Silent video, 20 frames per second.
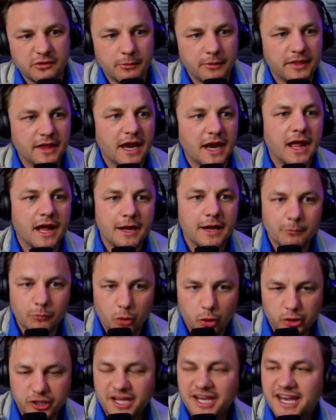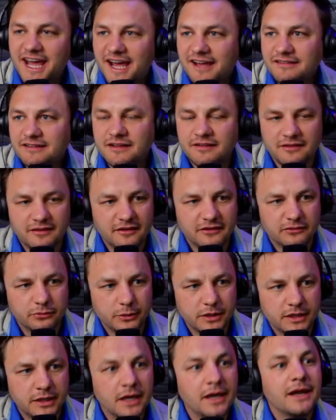that I am looking at this
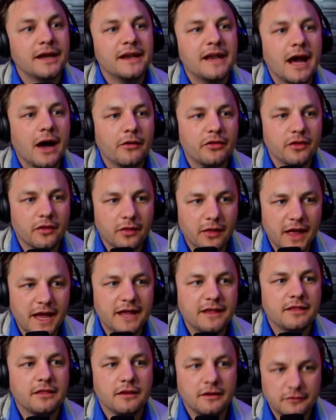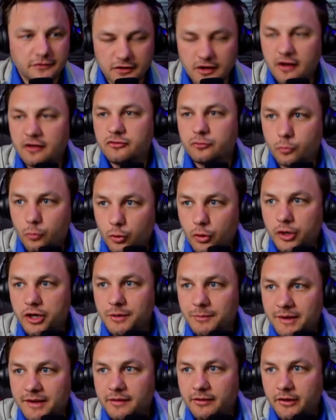week. Now, the length does worry
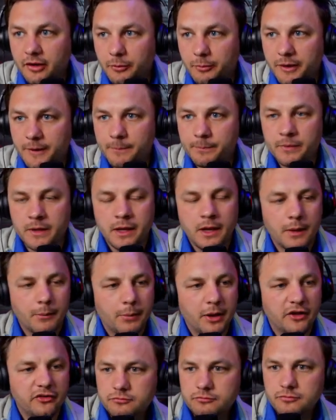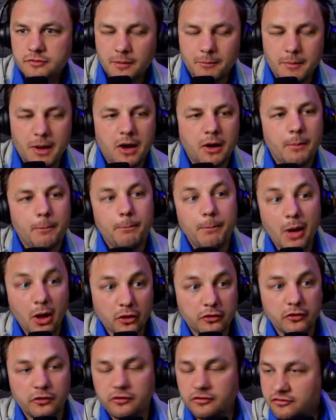me a little bit, but the amount of
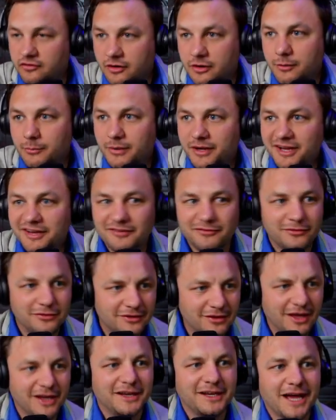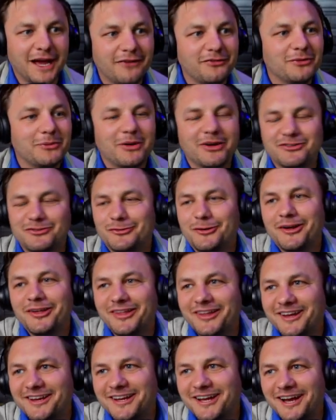bunkers here, being a guy from
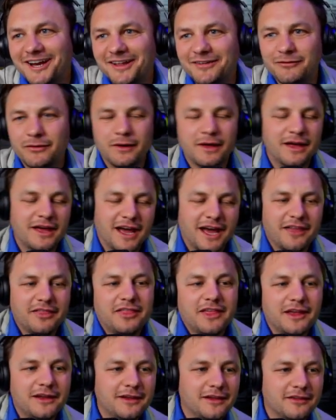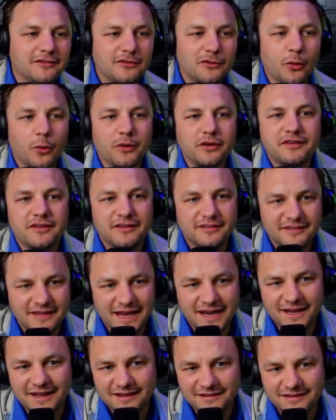Australia, kind of, I think, is going to
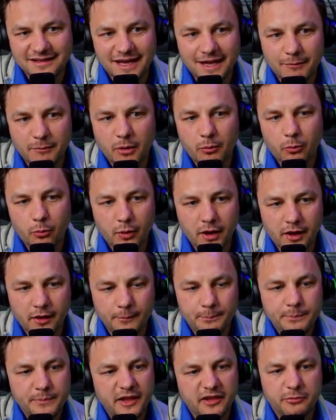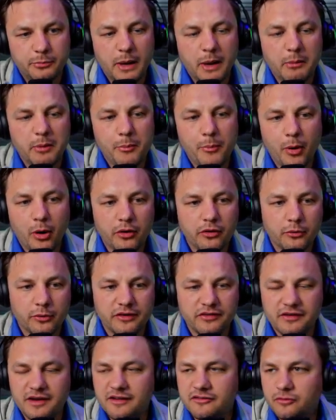set his game up well. That's probably part of the
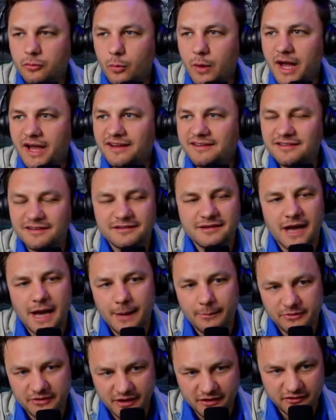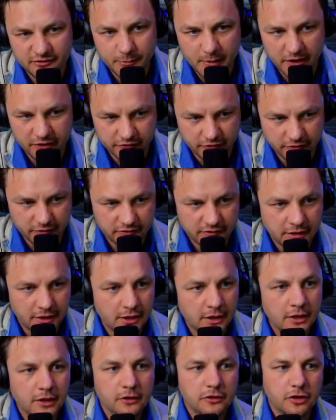reason as to why he's a top 10 specialist.
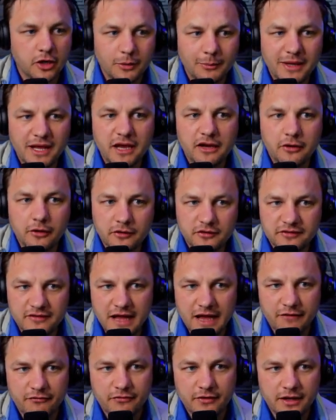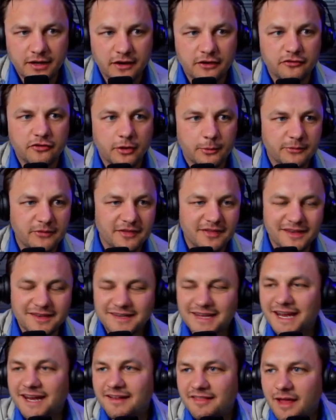Going to be a good stat fit in terms of the
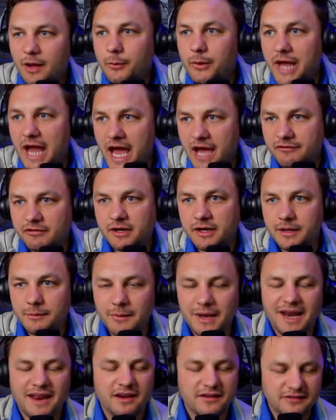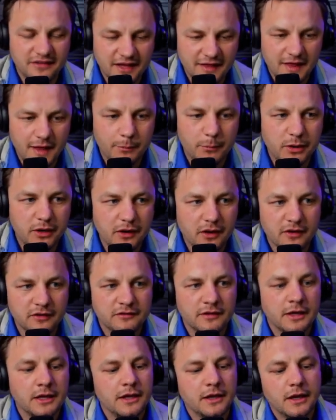data that we have on him, and I say that because
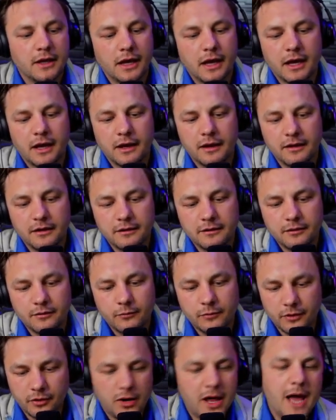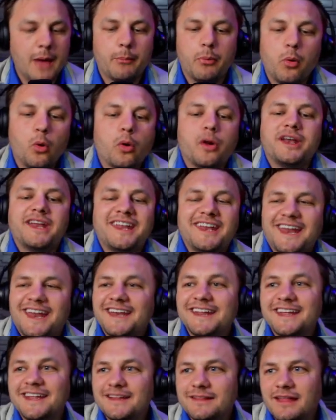we're not pulling in
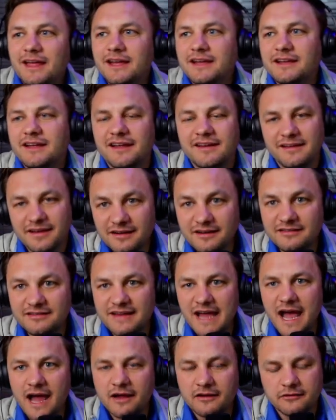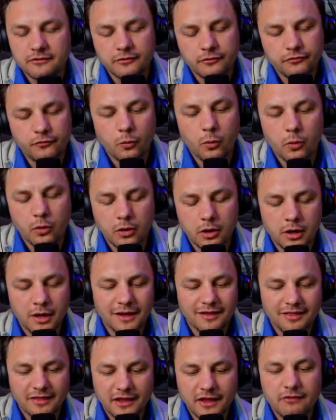any like key stats for
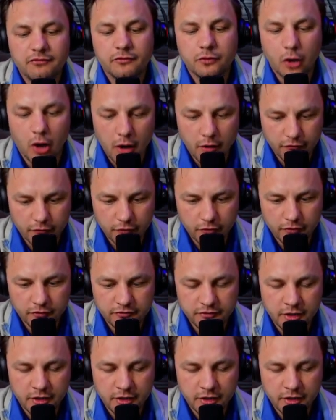live golfers